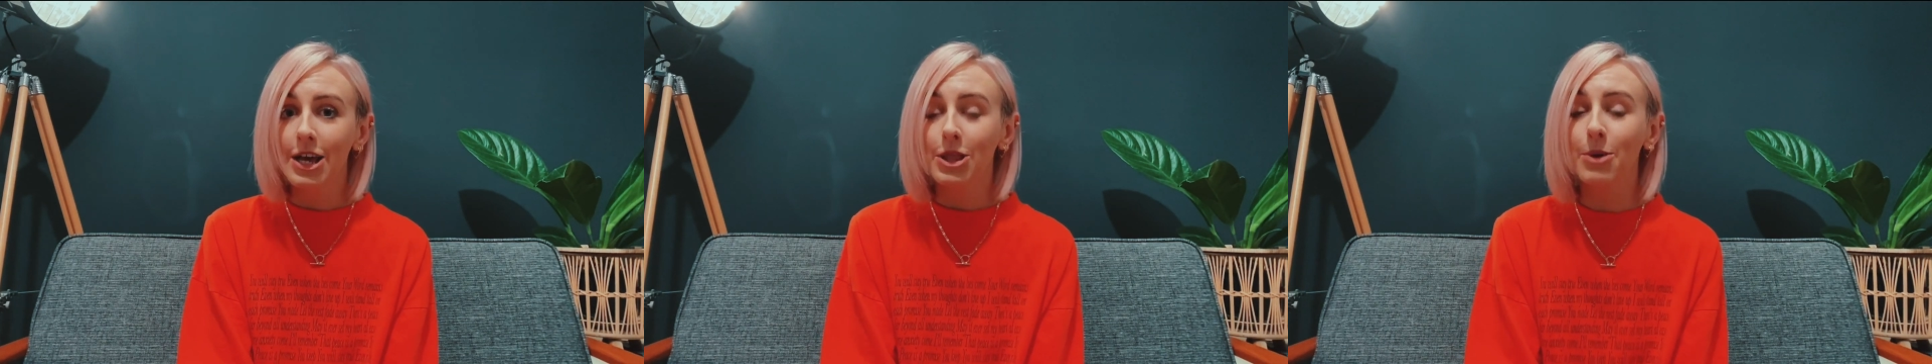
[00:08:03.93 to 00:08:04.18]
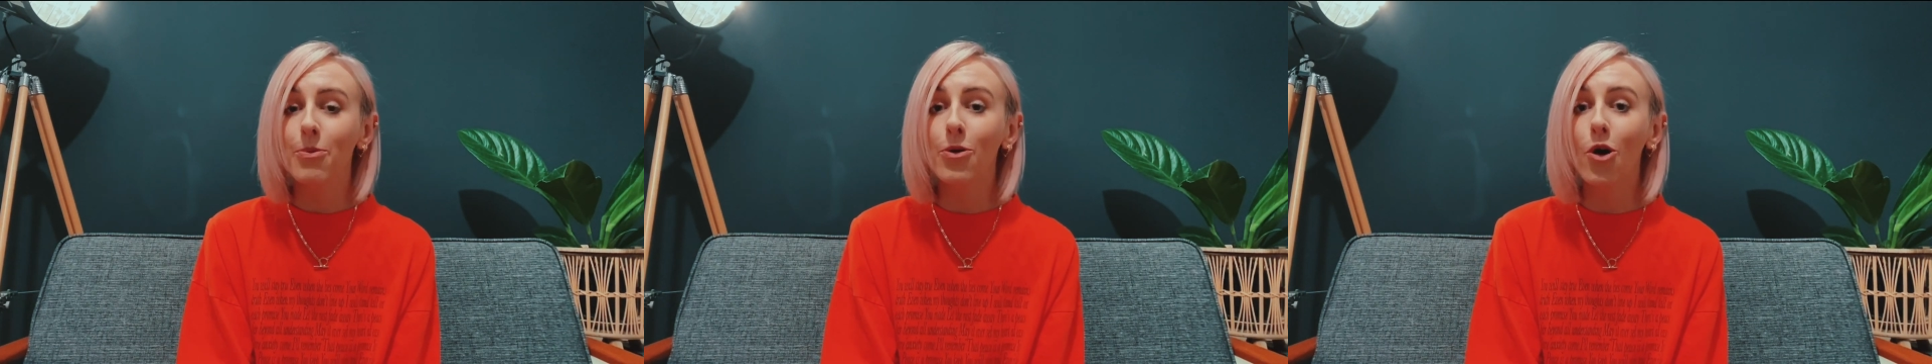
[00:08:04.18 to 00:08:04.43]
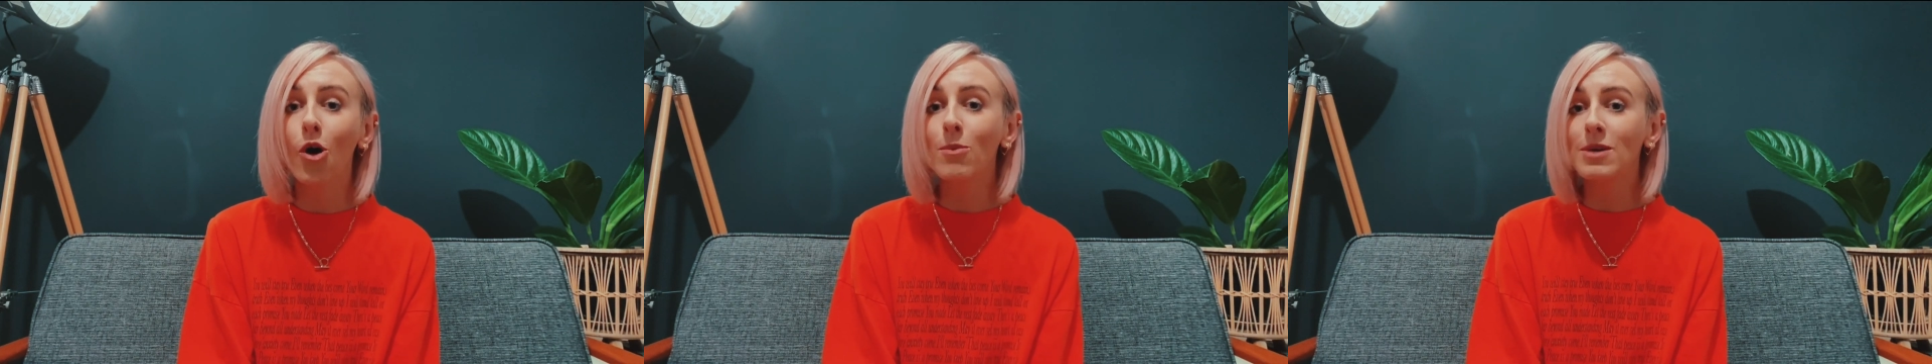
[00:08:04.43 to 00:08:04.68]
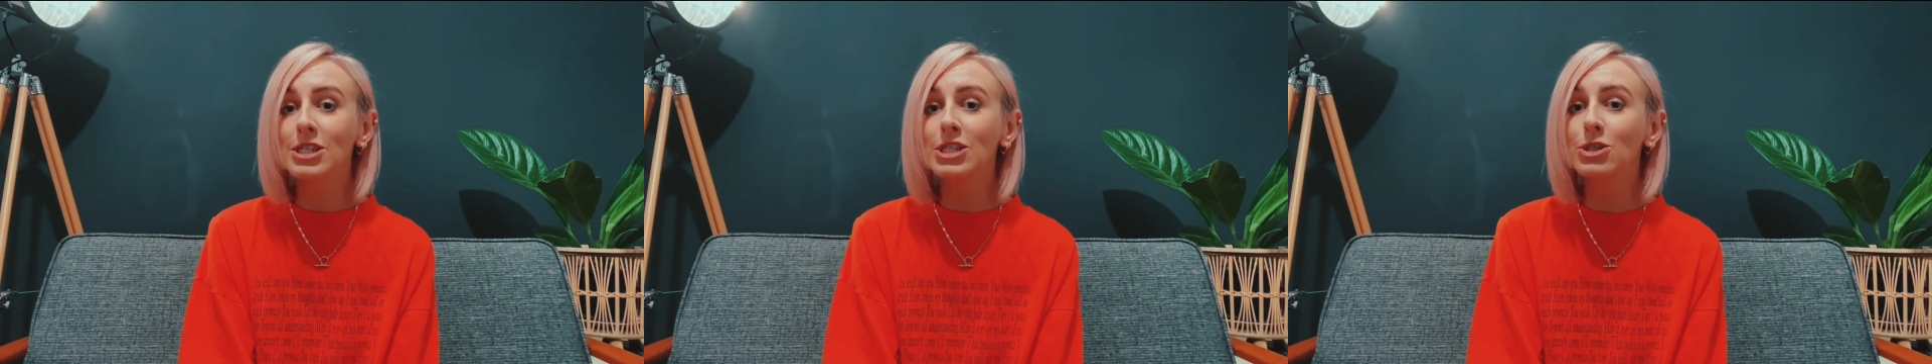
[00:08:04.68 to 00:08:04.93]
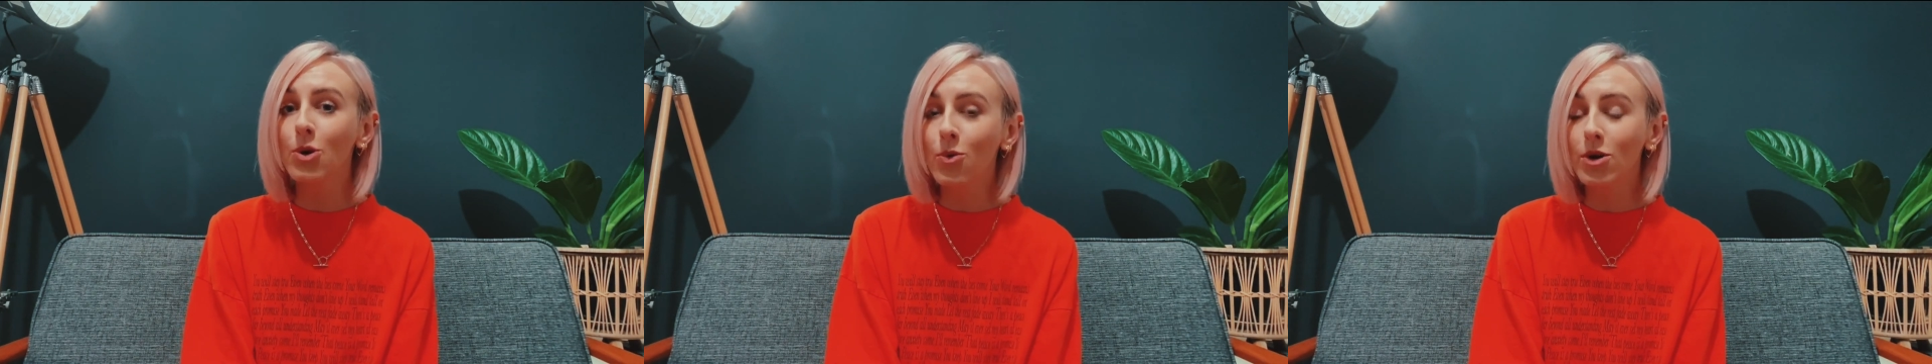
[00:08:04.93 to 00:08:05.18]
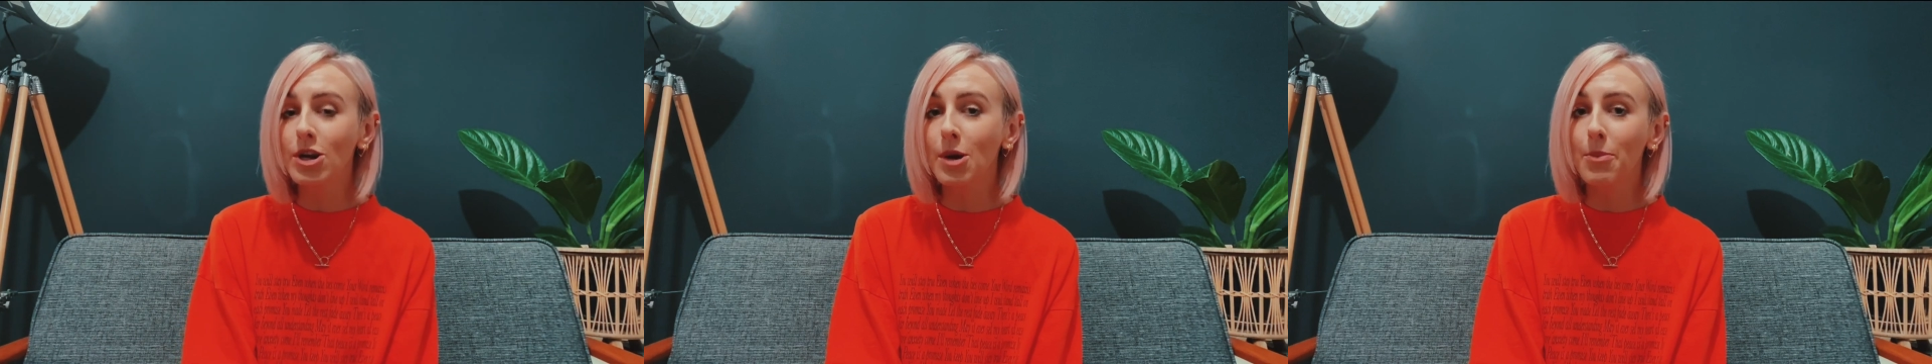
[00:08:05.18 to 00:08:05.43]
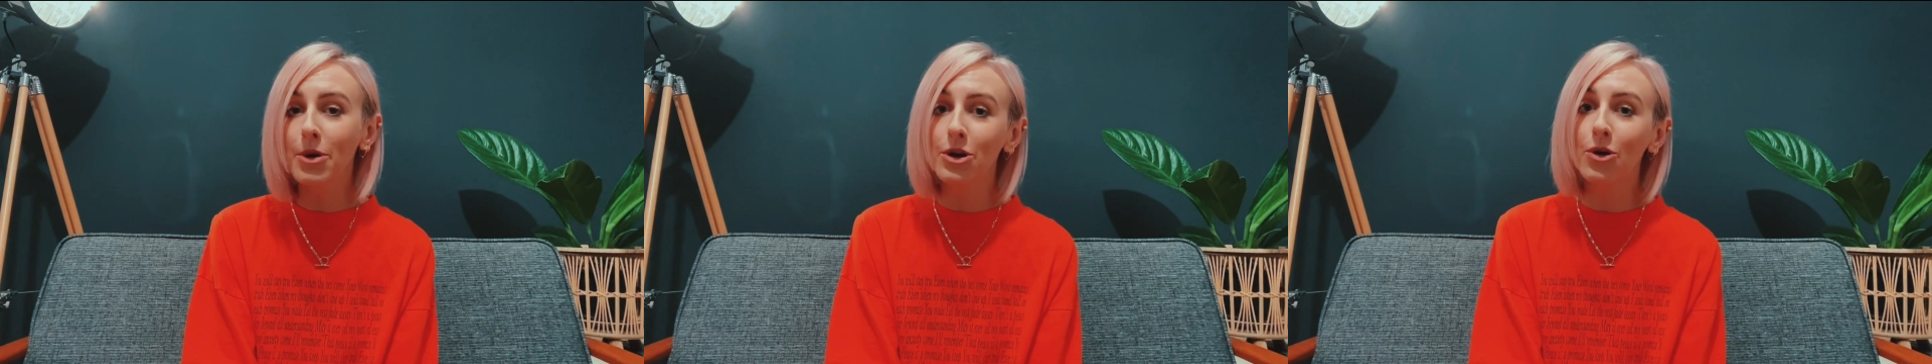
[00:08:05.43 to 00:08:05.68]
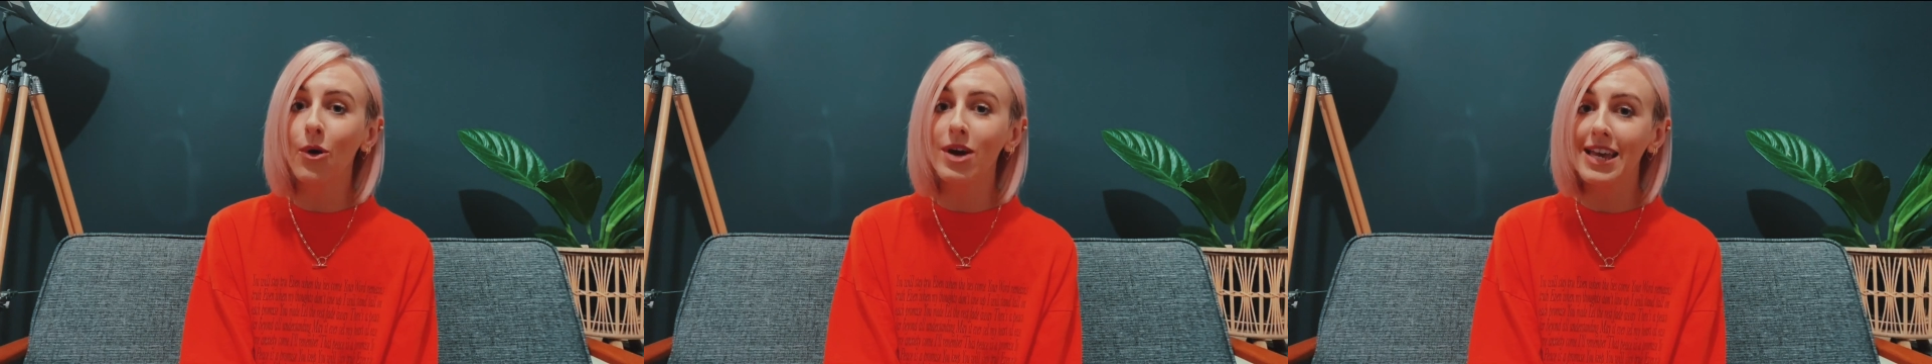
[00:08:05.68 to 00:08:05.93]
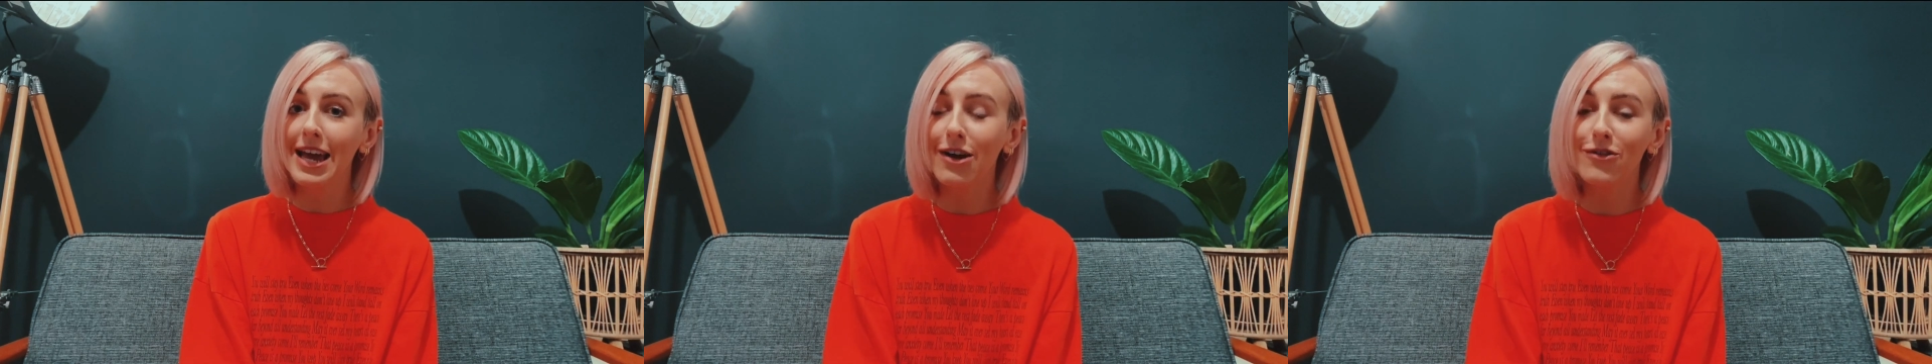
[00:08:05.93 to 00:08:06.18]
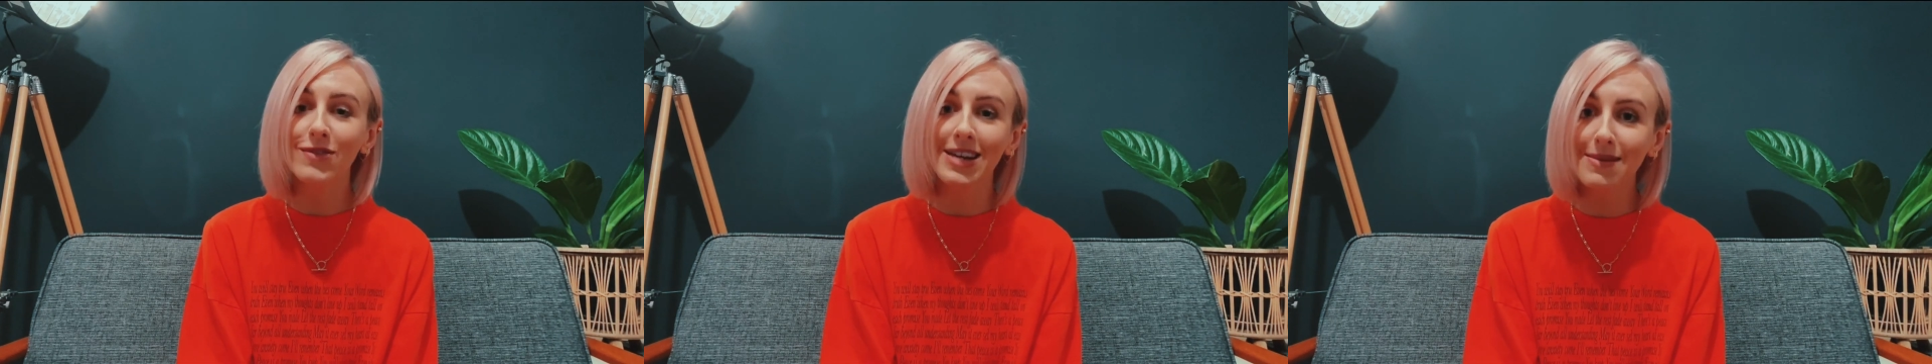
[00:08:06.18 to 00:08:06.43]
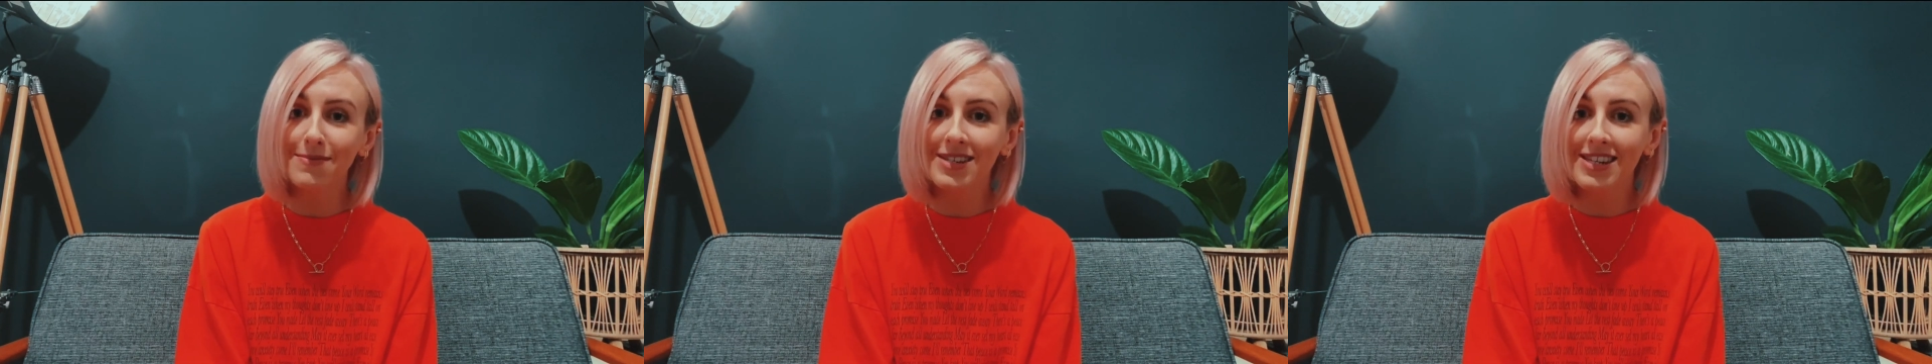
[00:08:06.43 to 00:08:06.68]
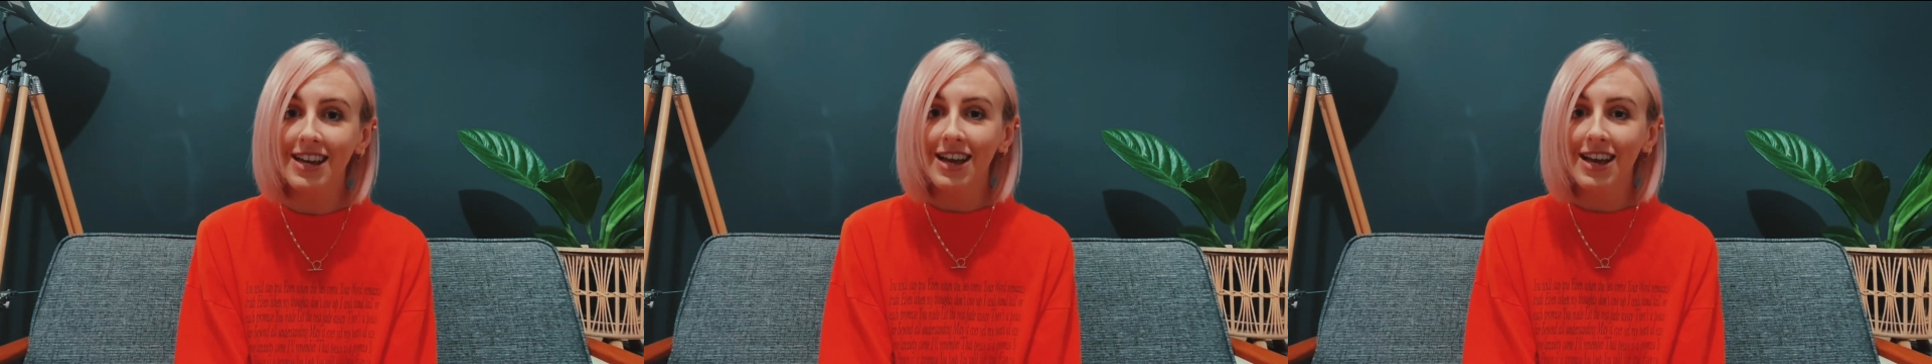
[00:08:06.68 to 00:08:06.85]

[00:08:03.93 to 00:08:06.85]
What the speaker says: The promise sown but not yet reaped.